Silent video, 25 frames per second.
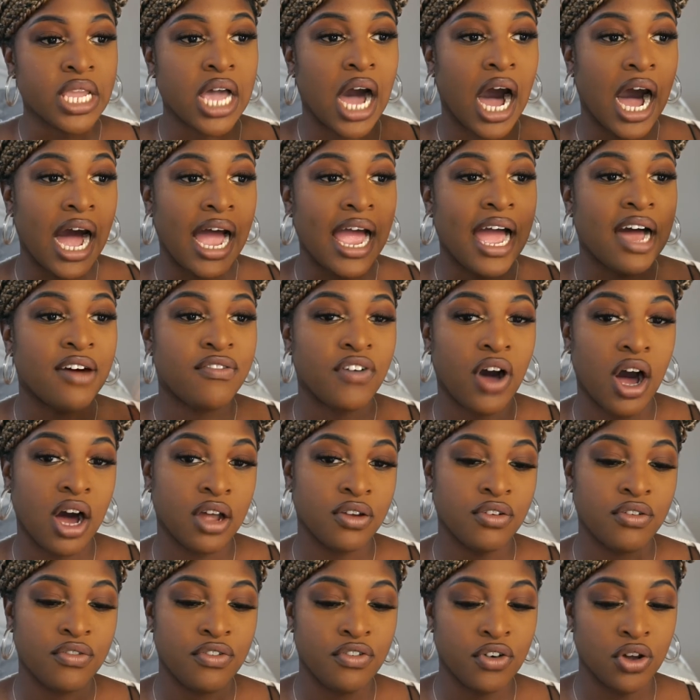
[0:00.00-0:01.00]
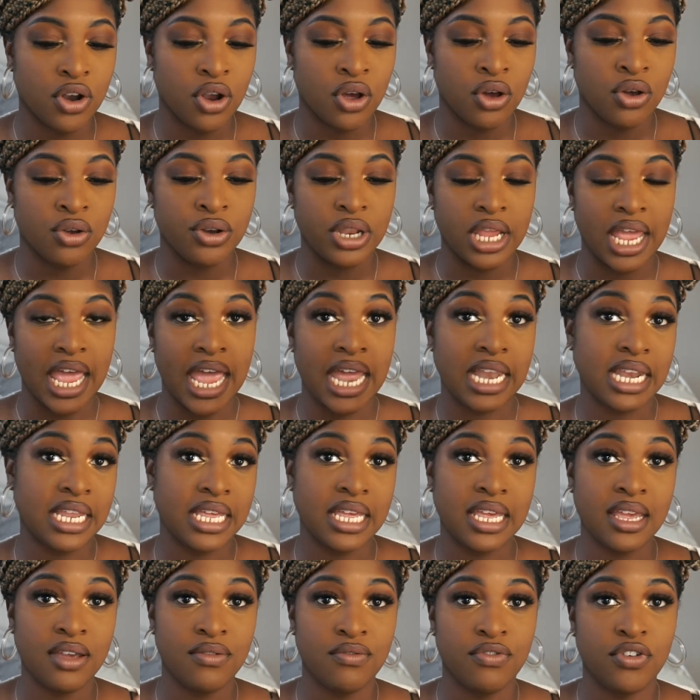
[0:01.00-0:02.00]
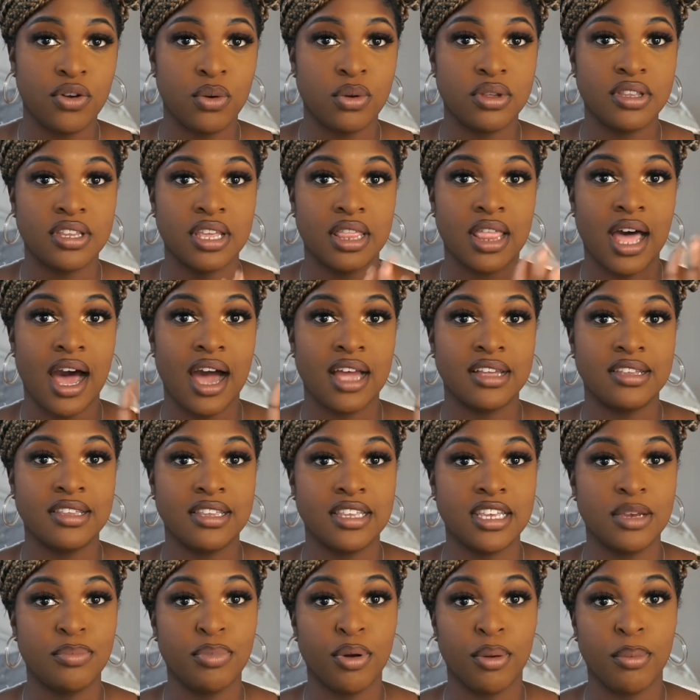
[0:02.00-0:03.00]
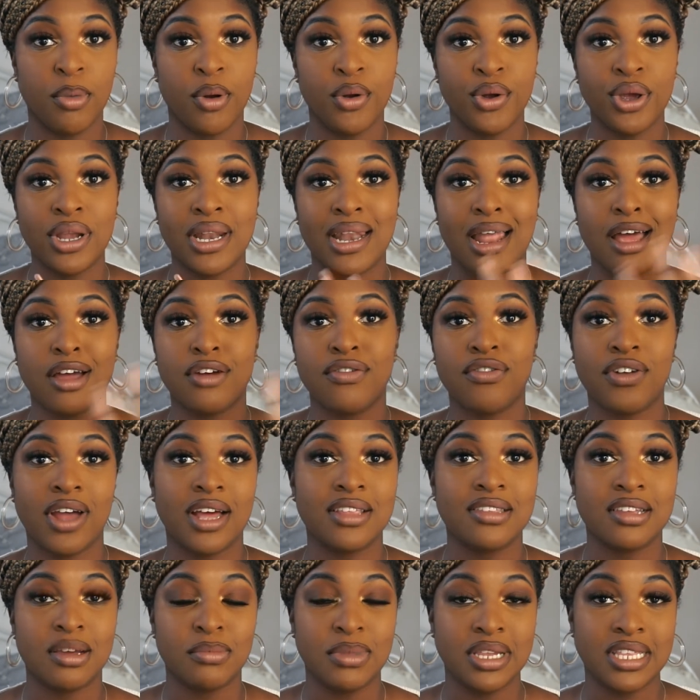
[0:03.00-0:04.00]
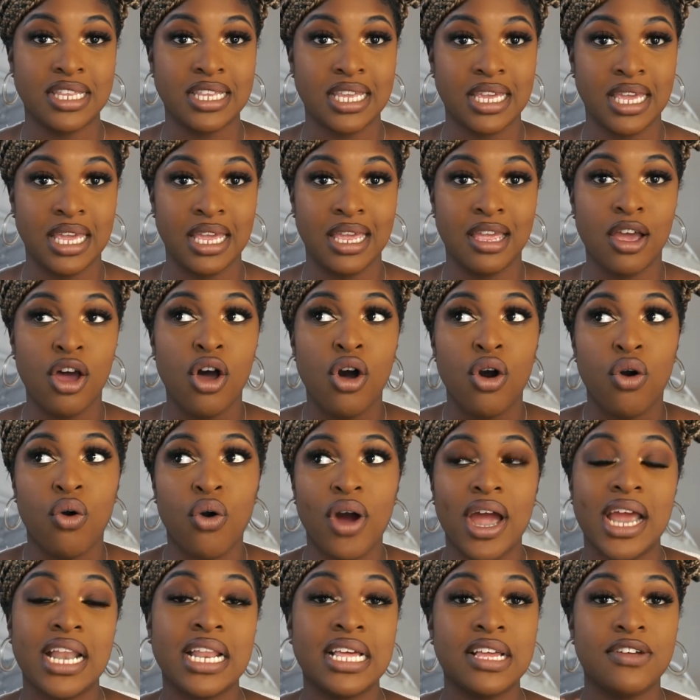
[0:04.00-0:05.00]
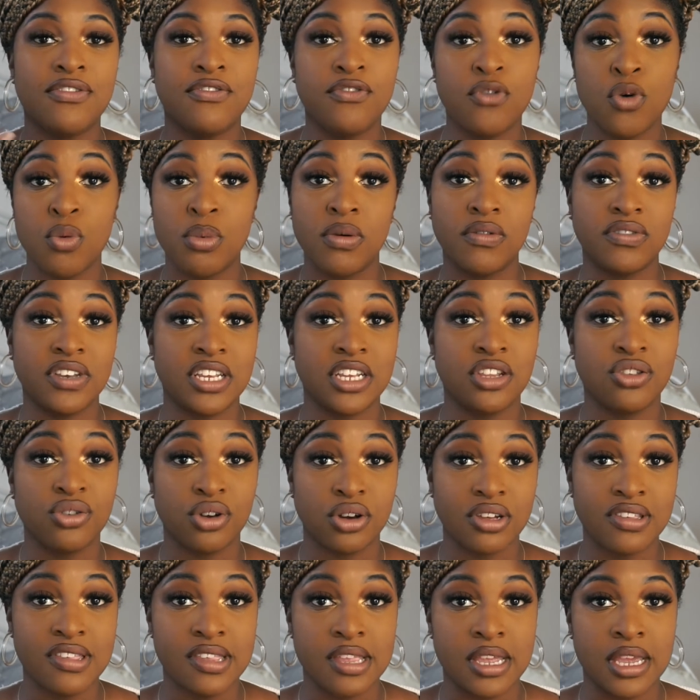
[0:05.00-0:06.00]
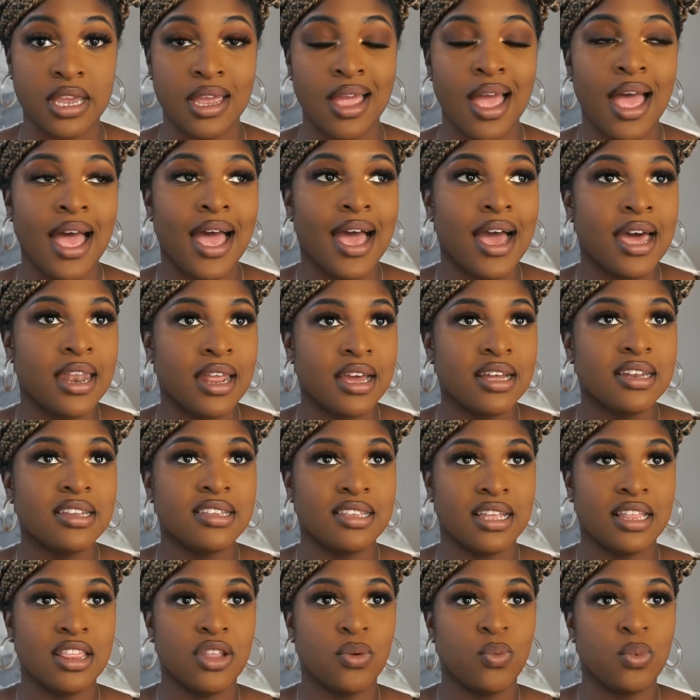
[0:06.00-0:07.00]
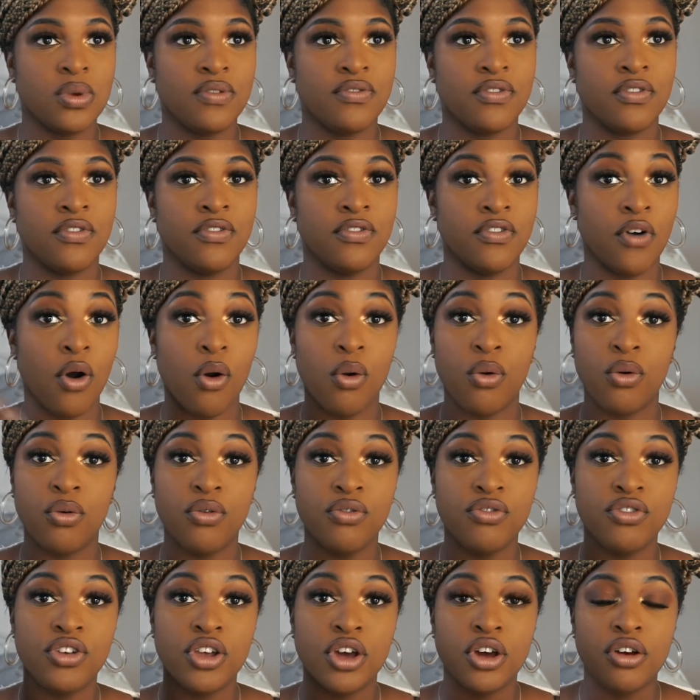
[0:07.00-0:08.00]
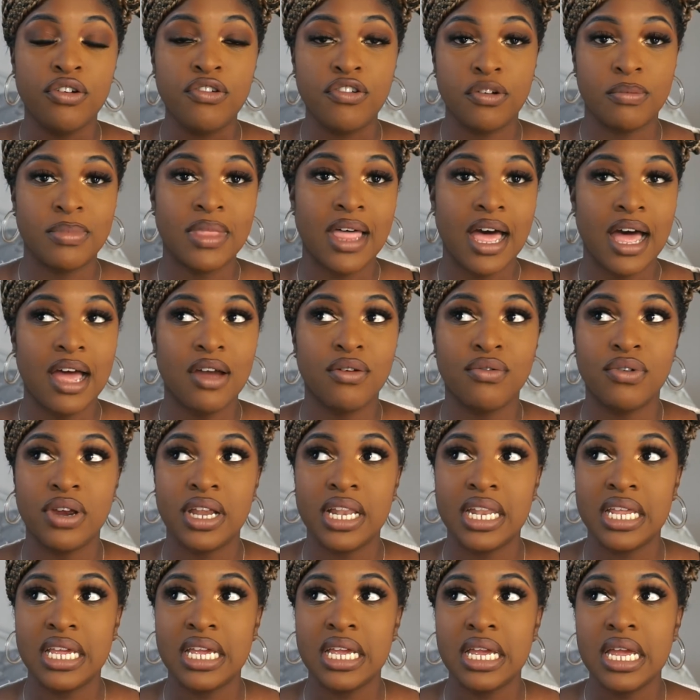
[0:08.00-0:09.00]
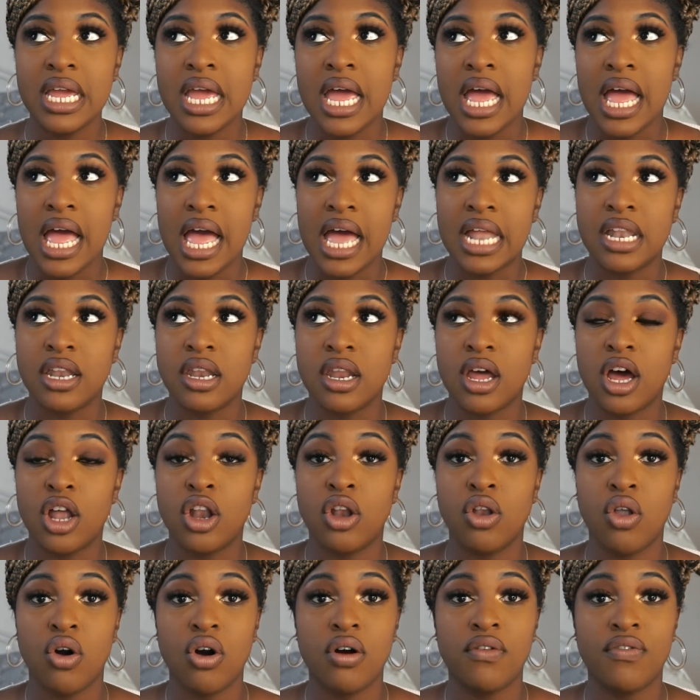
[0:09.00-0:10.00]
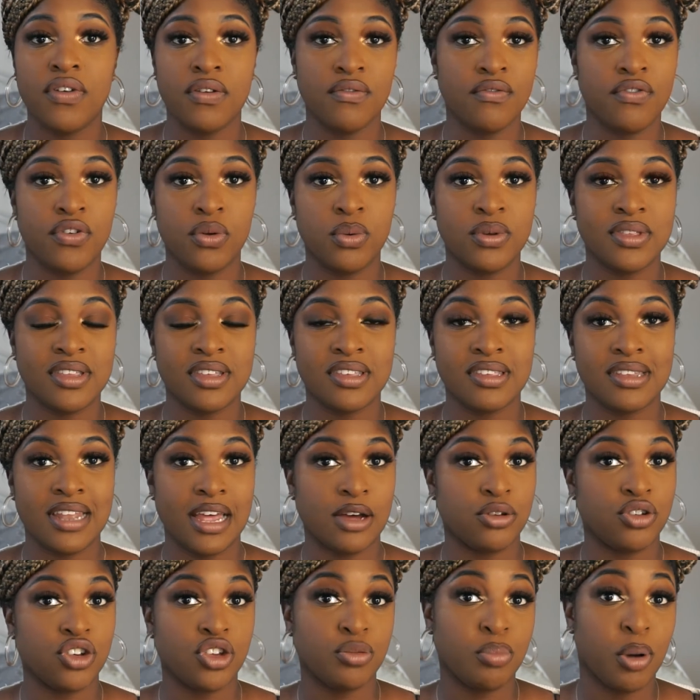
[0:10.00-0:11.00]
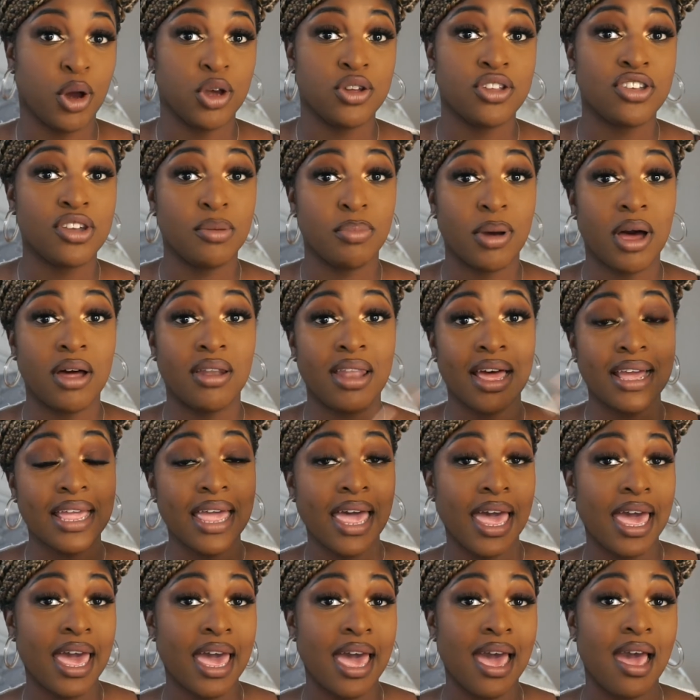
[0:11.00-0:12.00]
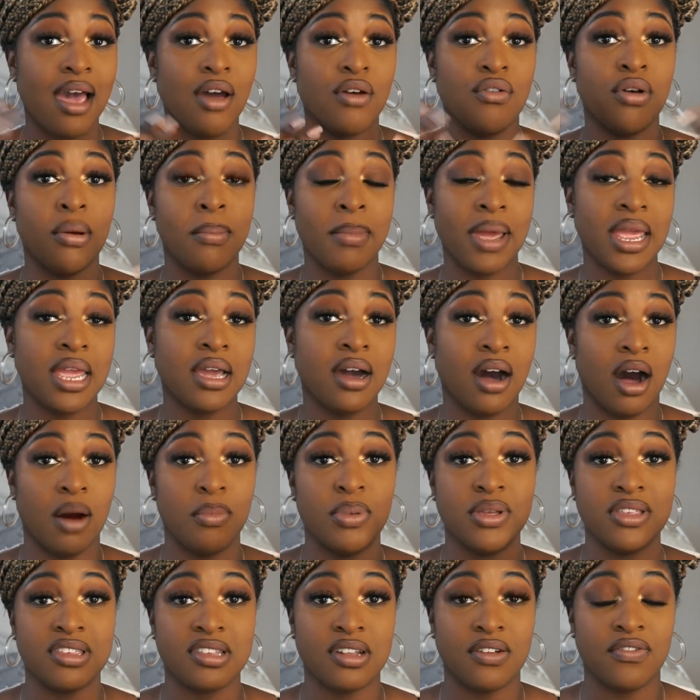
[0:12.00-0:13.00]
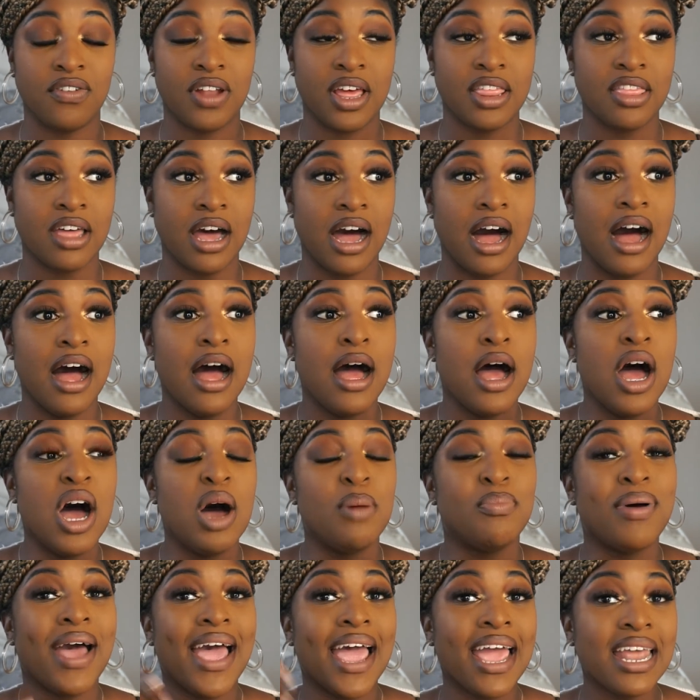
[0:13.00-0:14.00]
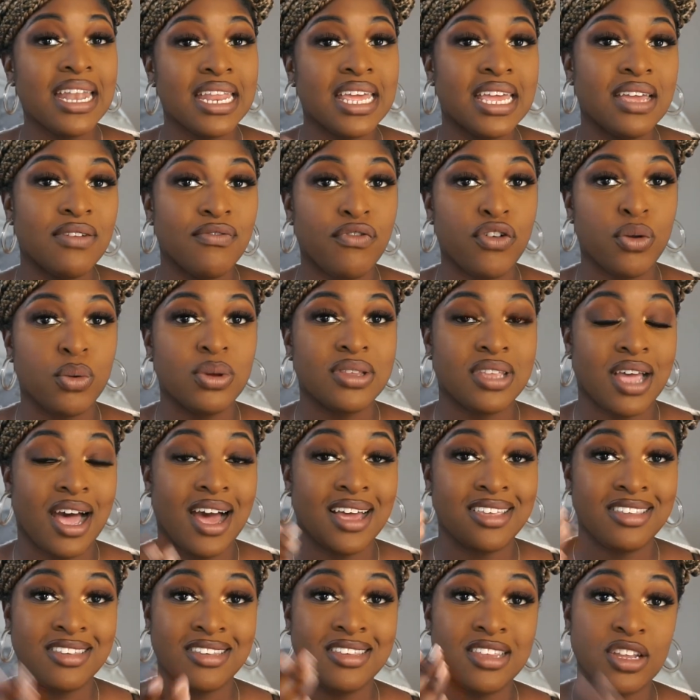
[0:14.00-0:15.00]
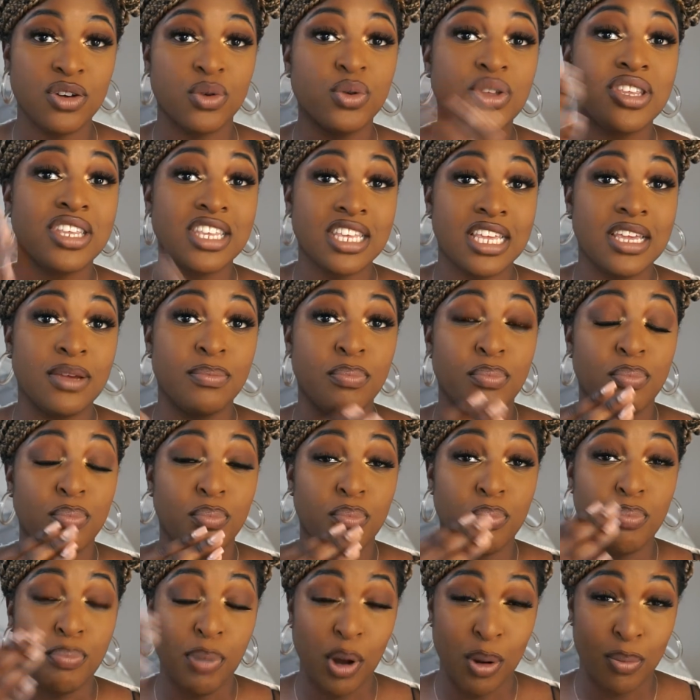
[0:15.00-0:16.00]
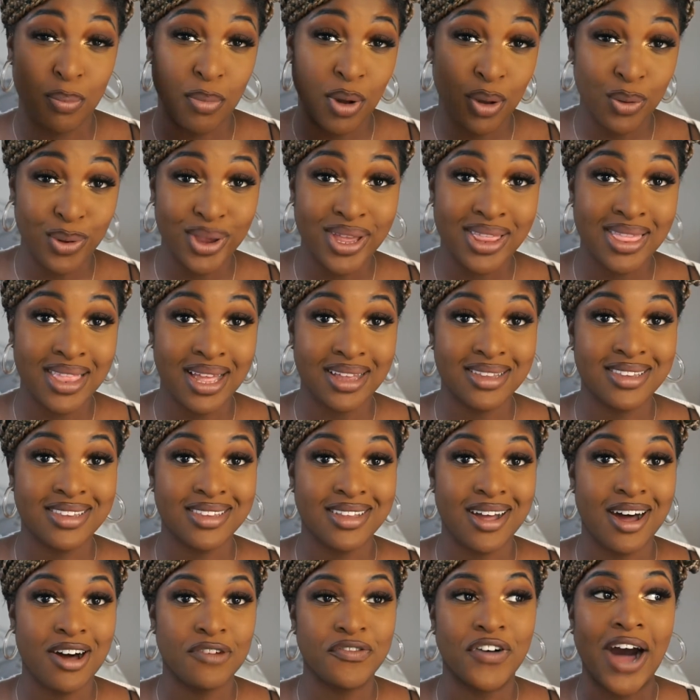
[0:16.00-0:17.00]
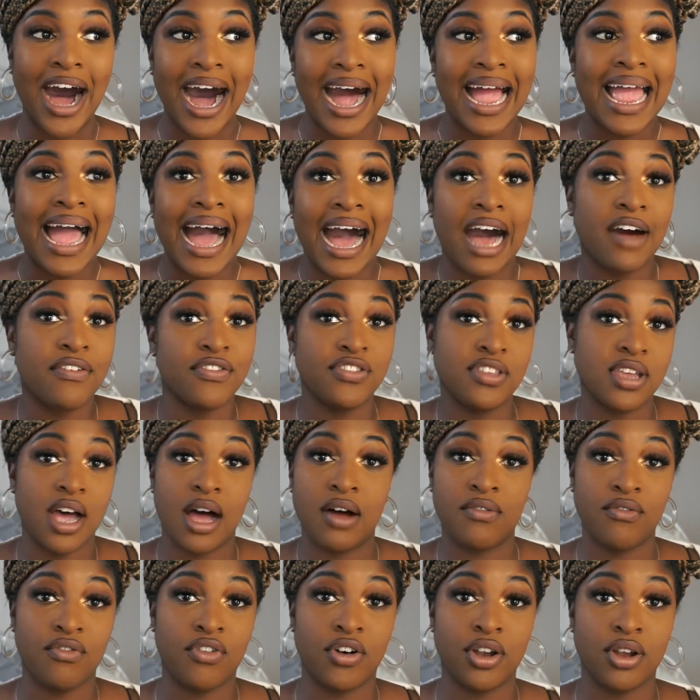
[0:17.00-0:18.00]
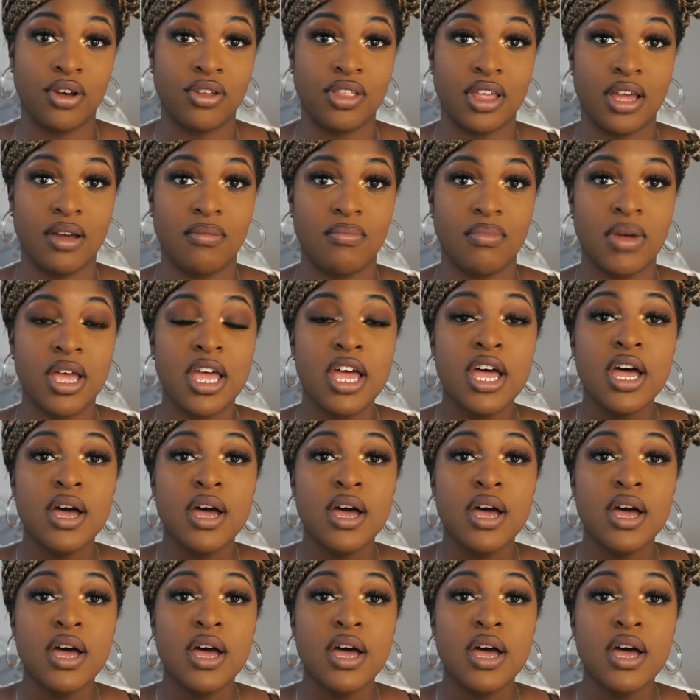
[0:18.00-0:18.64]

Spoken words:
I have unfollowed any influencer that I see promoting like flat tummy tea or any form of detox tea. And I understand that we've evolved from that, really. And a lot of influencers now just post about like hair and makeup and stuff like that. But any influencer I still see promoting that stuff, I have to unfollow them.